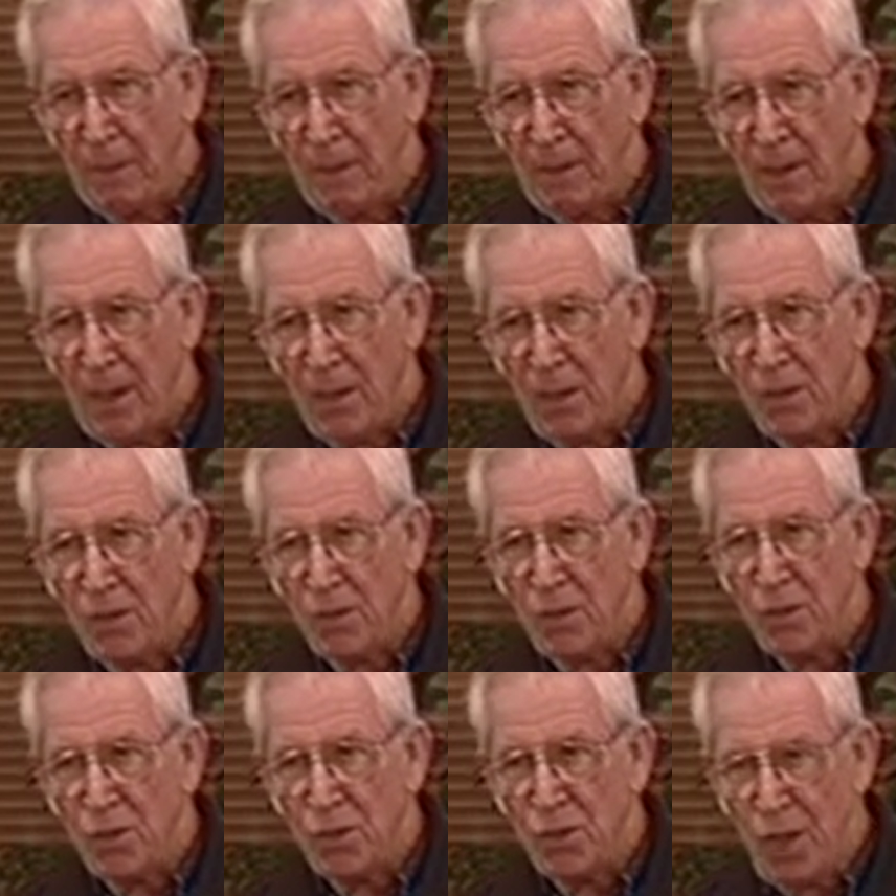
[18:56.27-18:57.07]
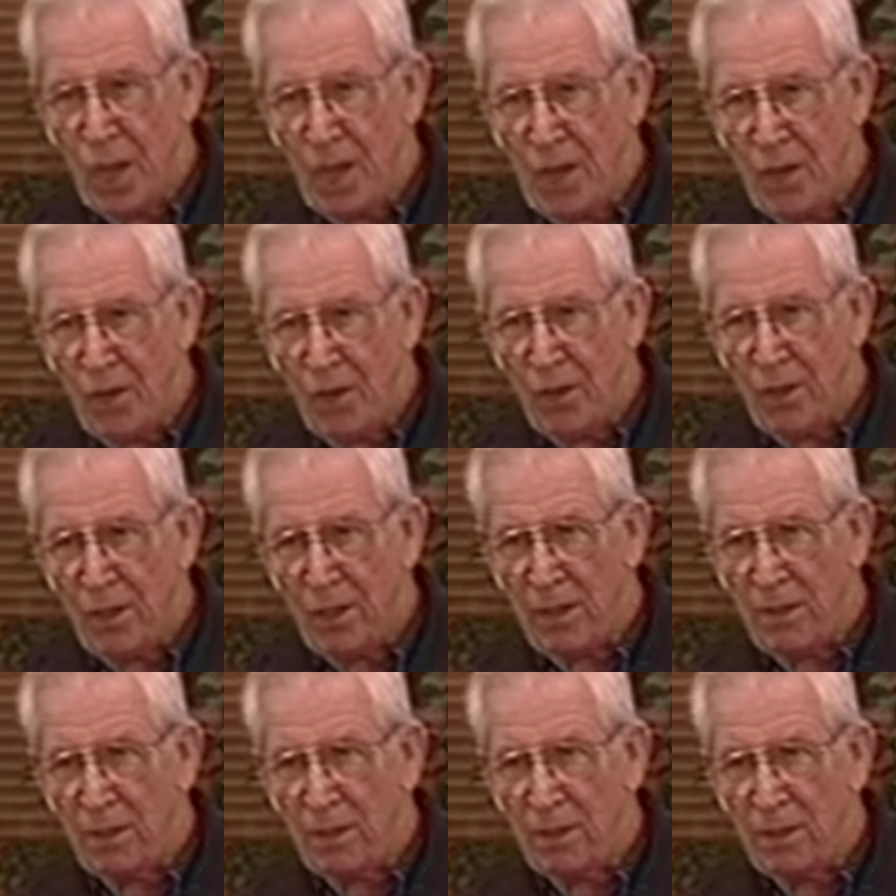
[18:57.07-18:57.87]
That is to
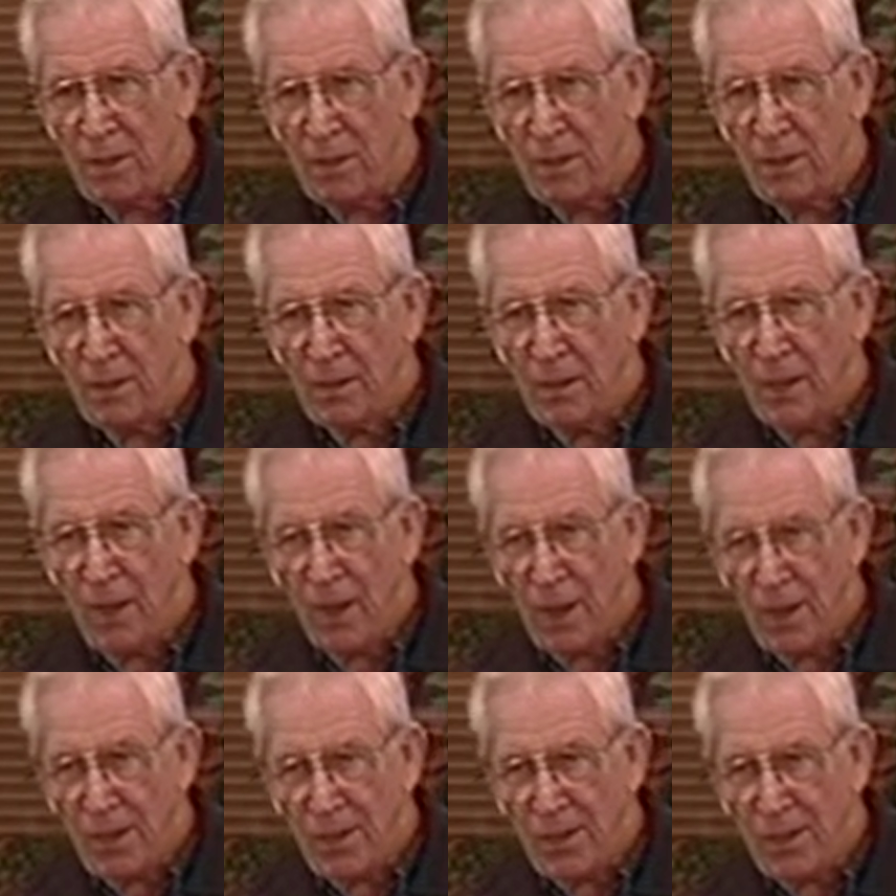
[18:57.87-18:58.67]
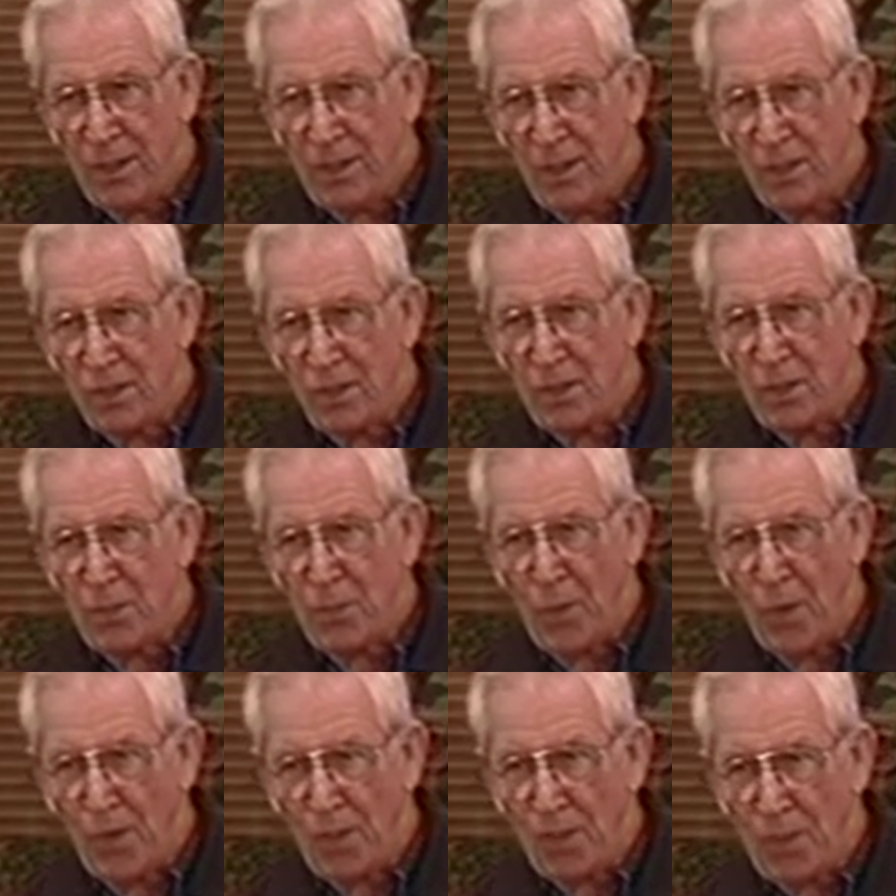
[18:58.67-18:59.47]
generate ideas and
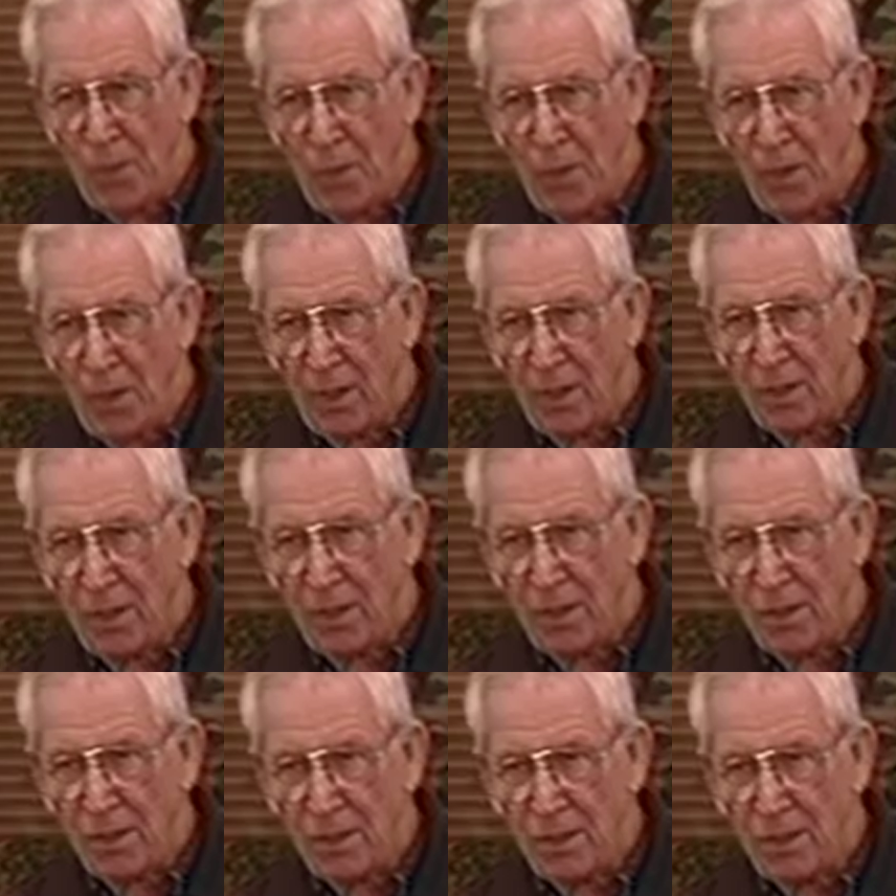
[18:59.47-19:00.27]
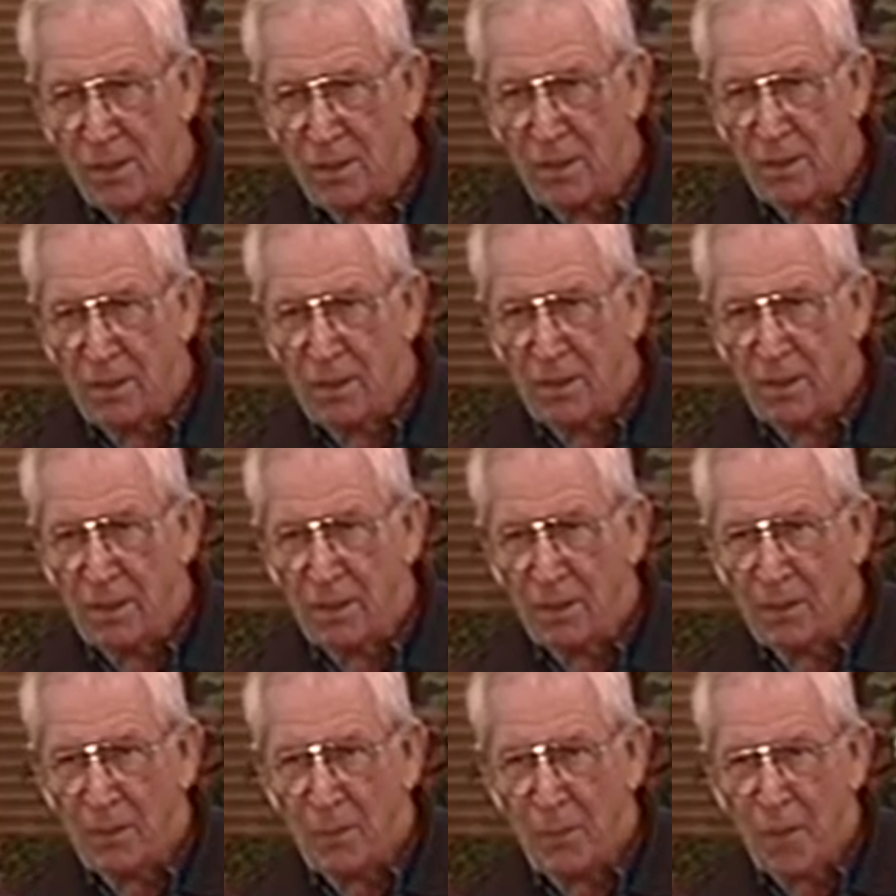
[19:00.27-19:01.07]
possibilities
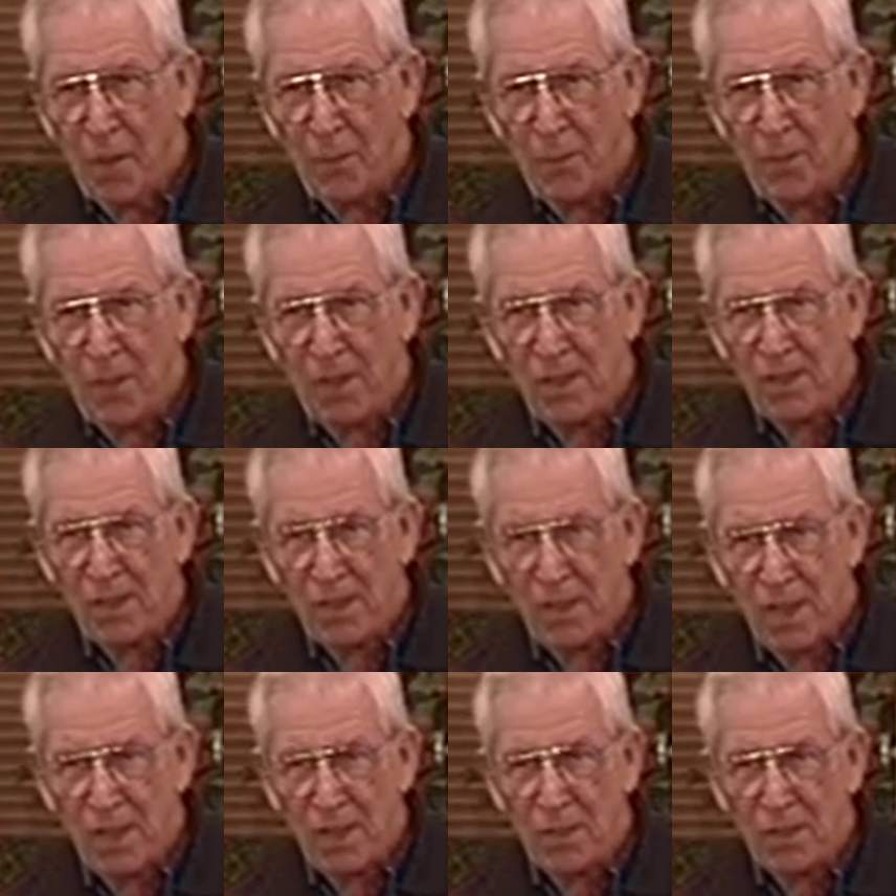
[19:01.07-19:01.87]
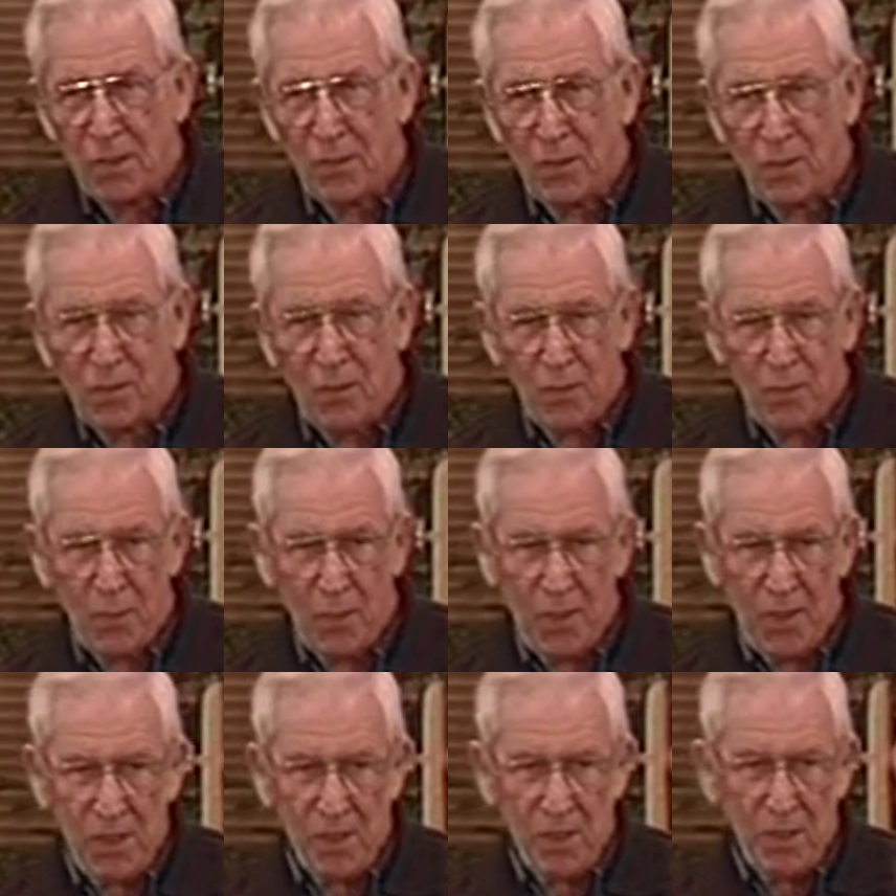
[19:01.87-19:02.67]
that might make sense of the
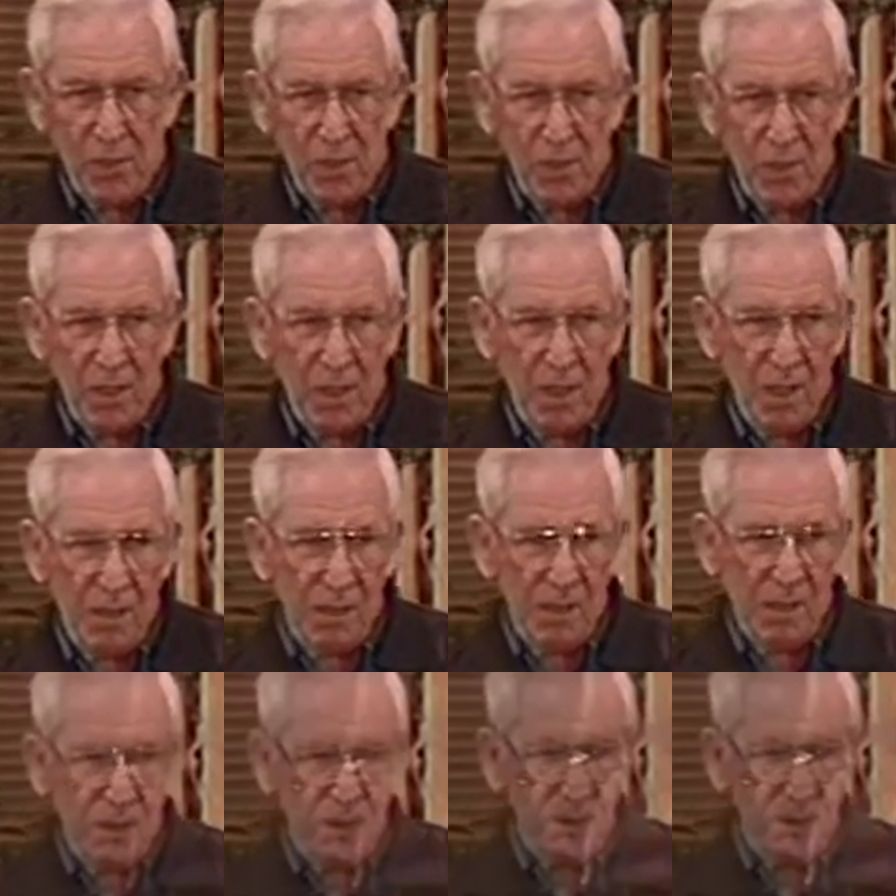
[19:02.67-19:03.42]
information, of the data.